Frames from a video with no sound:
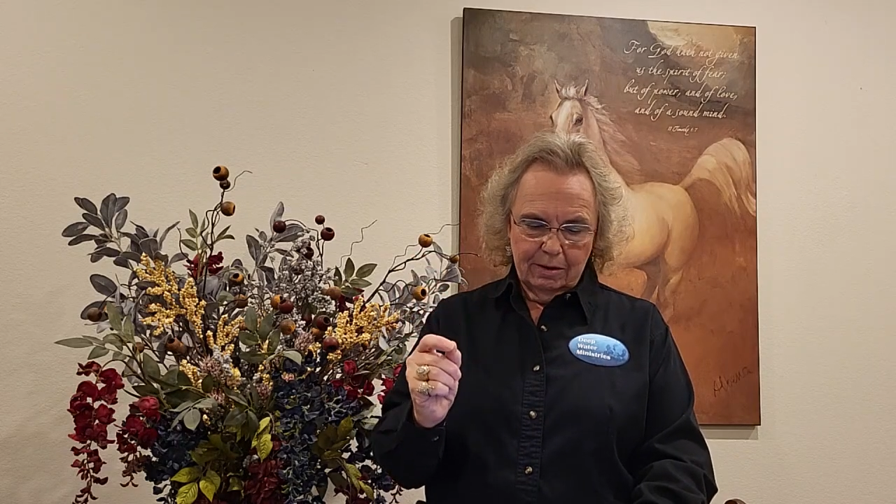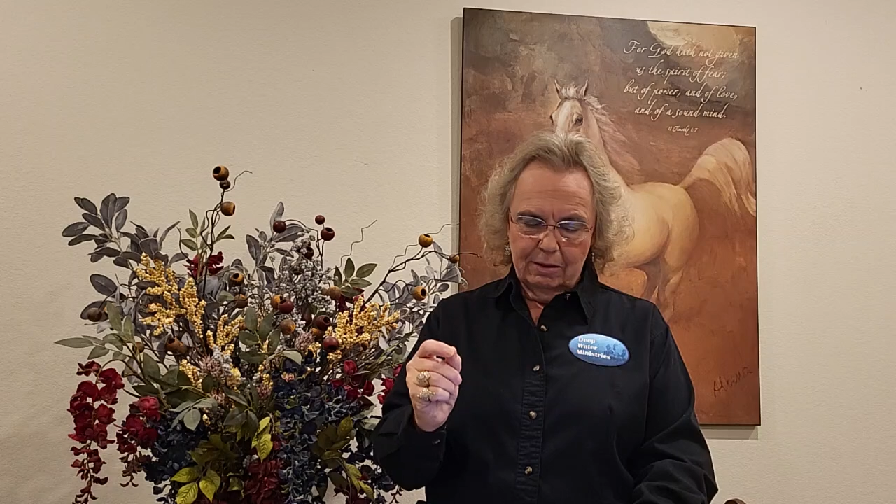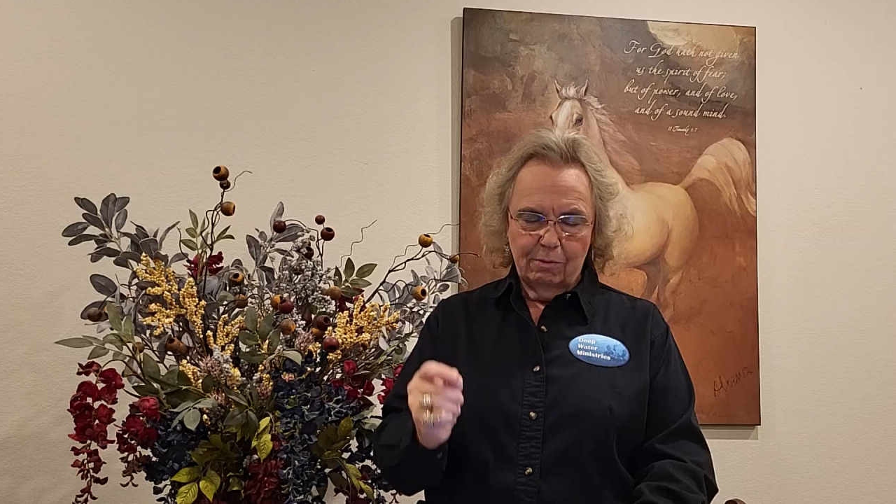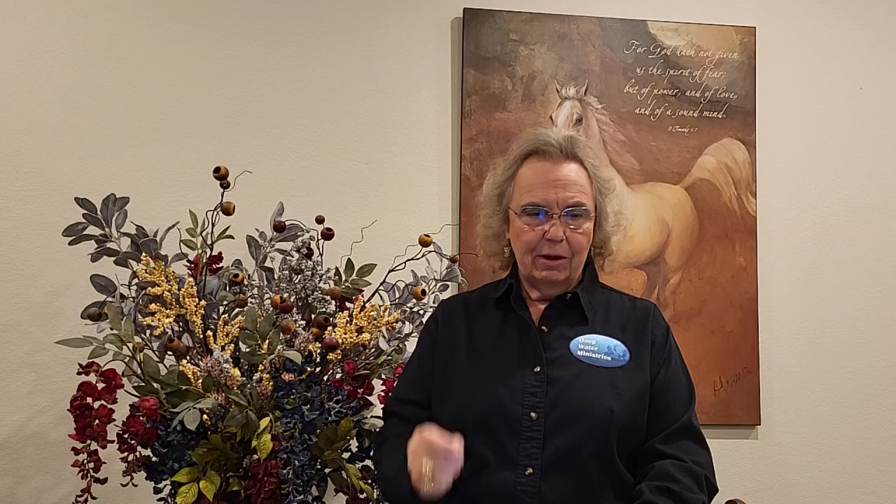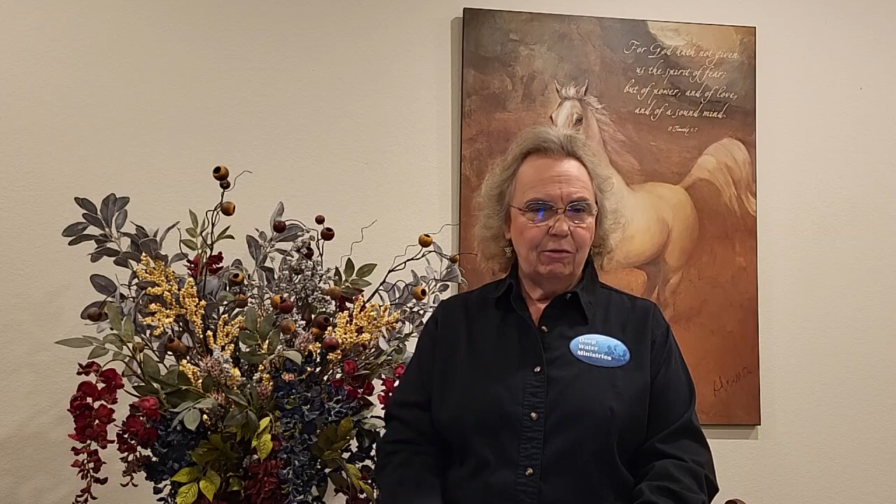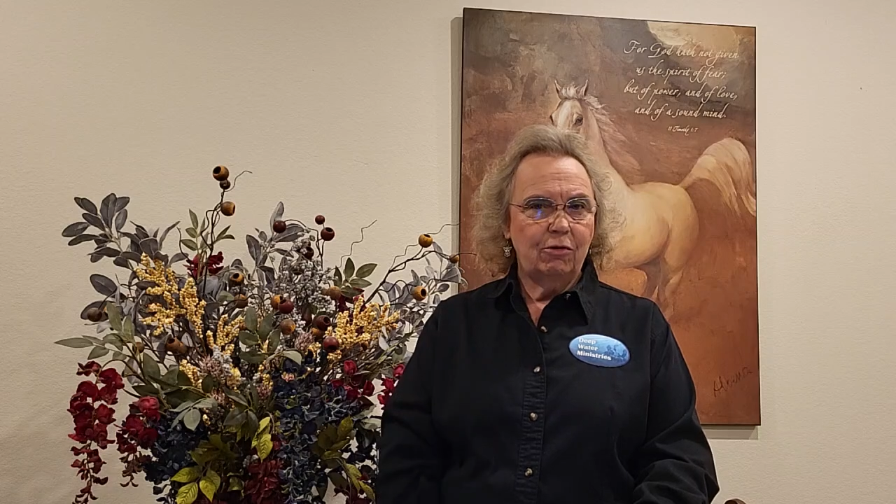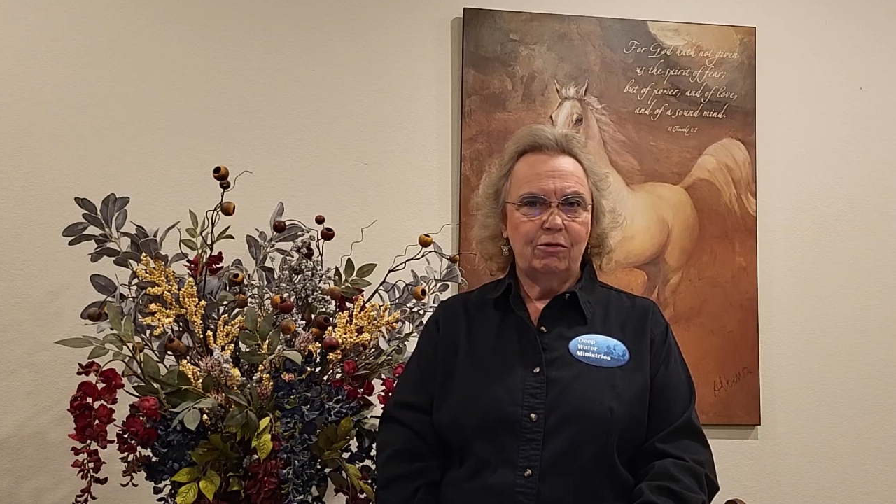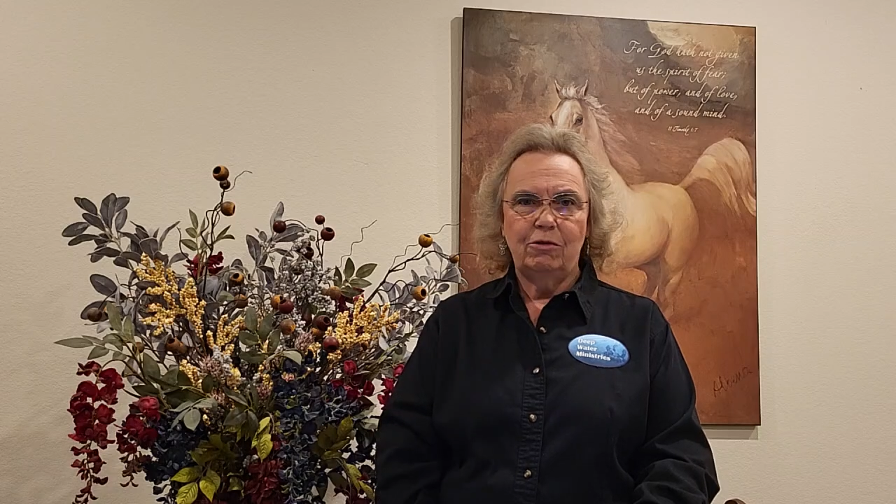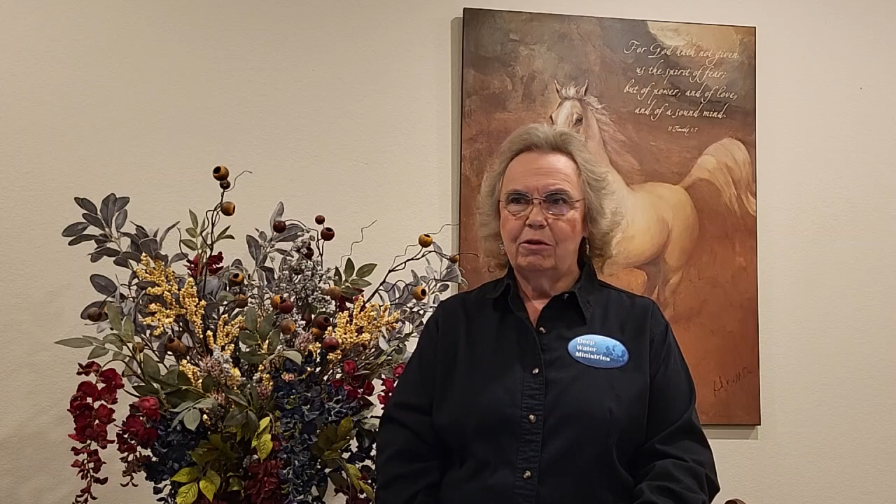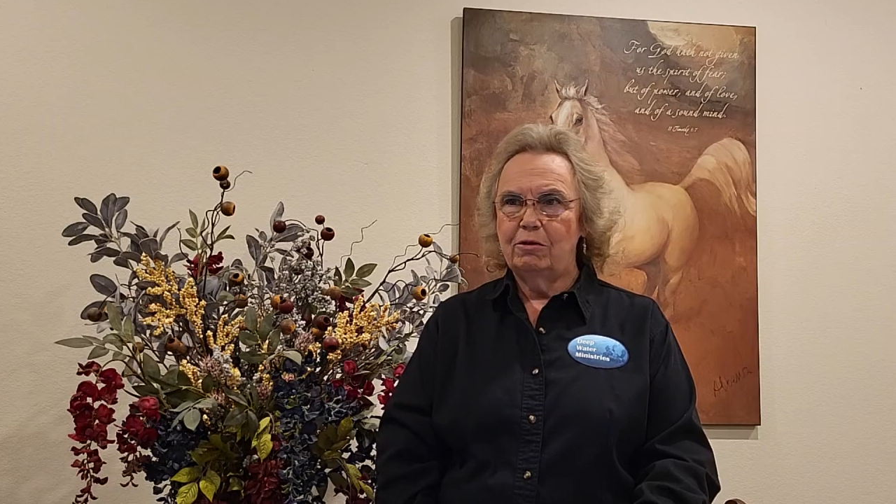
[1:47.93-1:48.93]
The
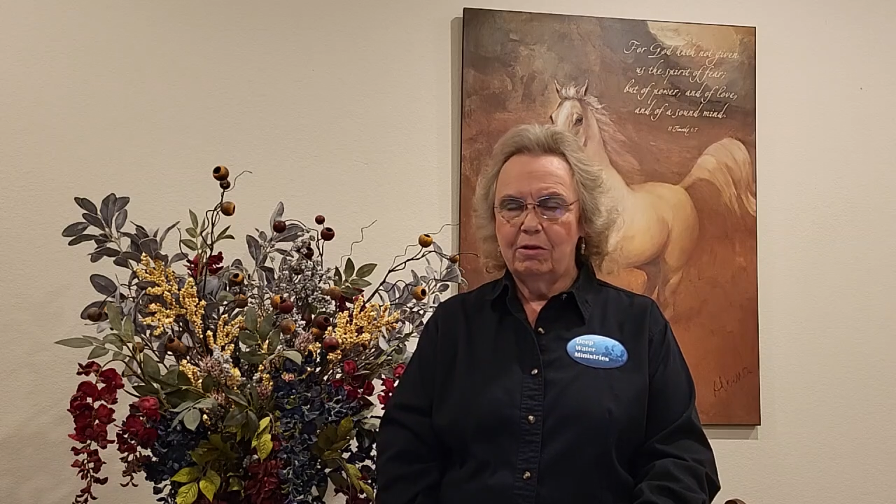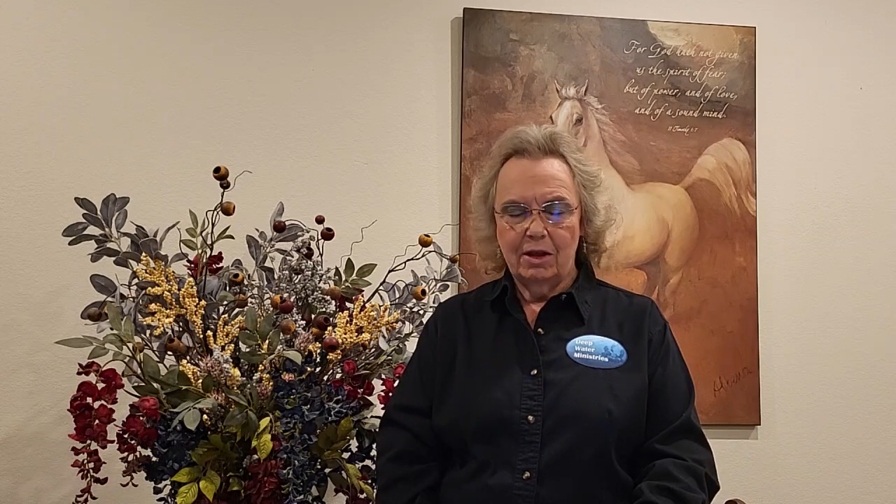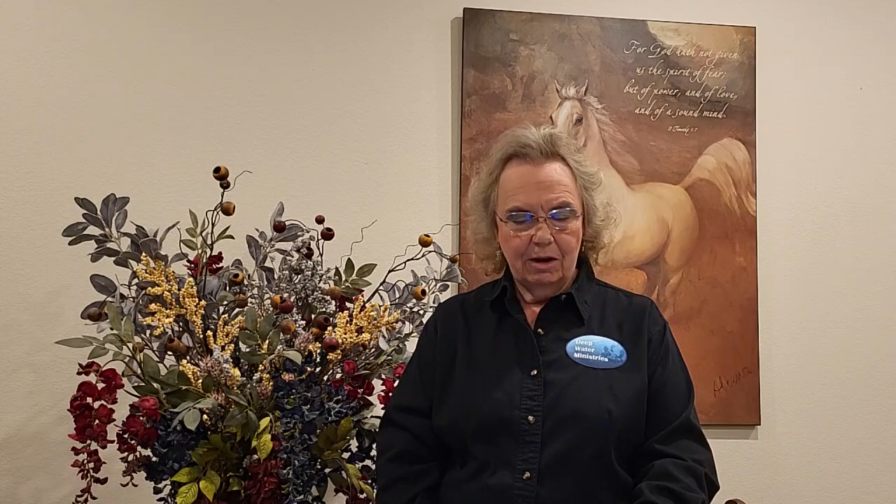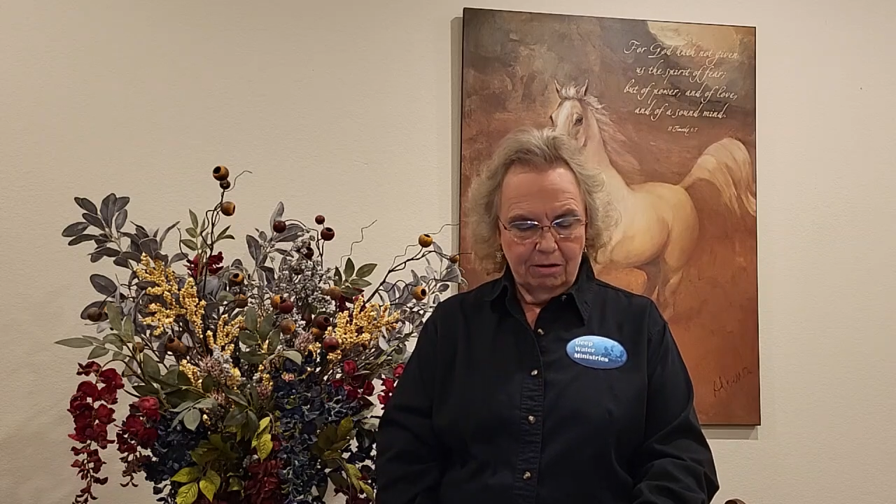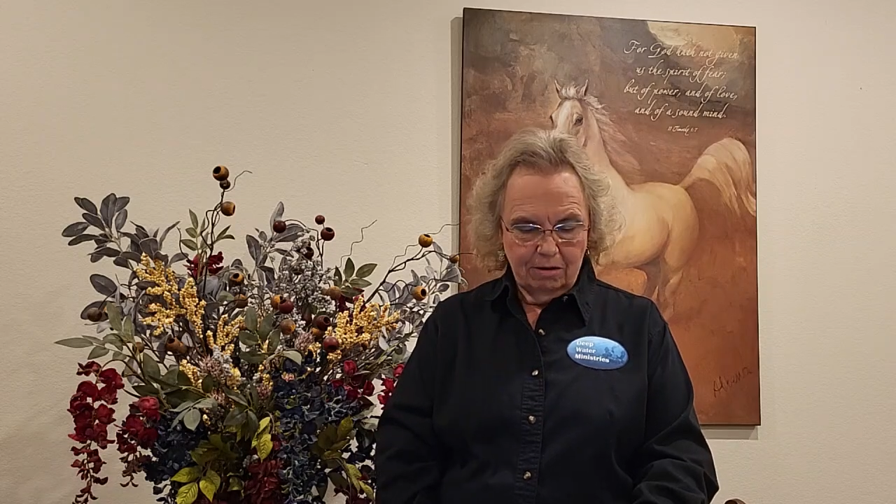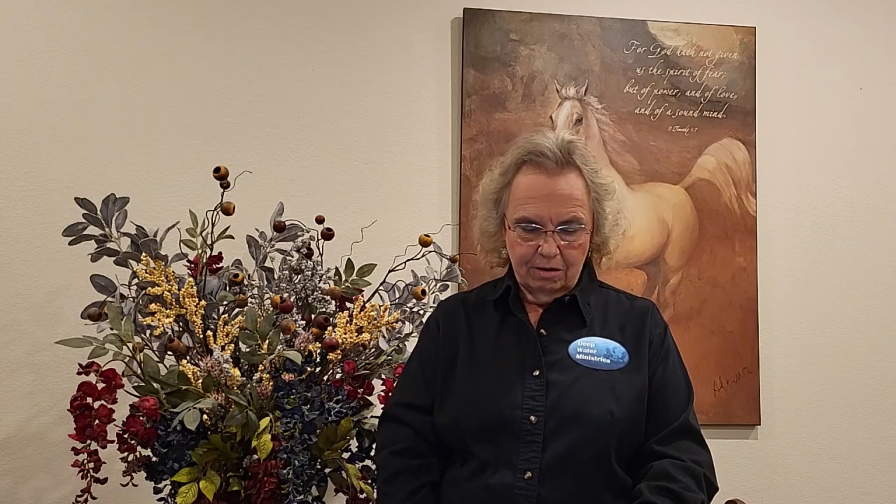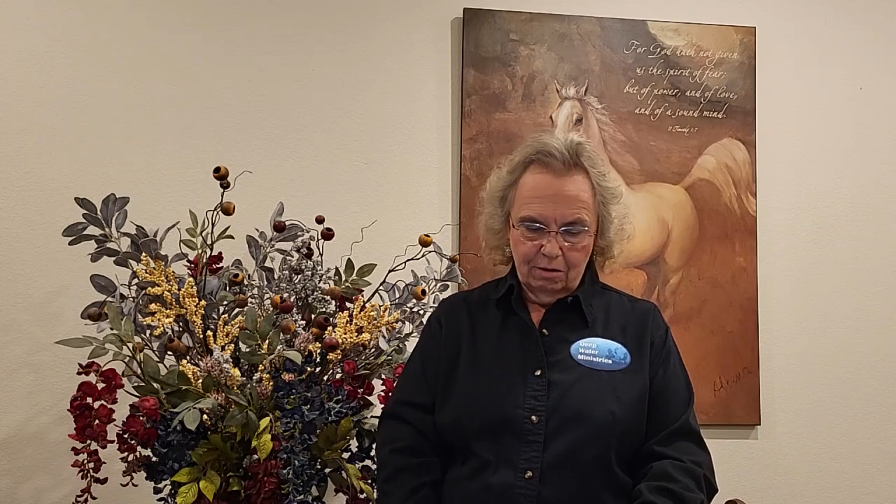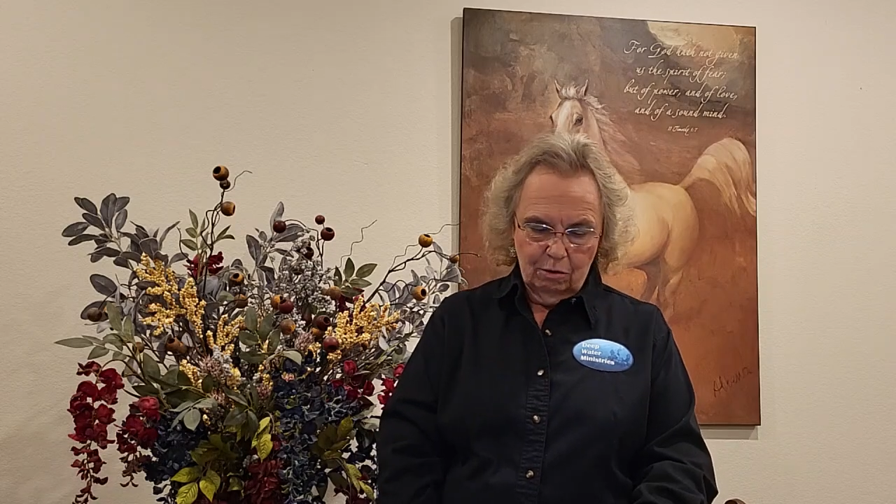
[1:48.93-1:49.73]
waitress just cannot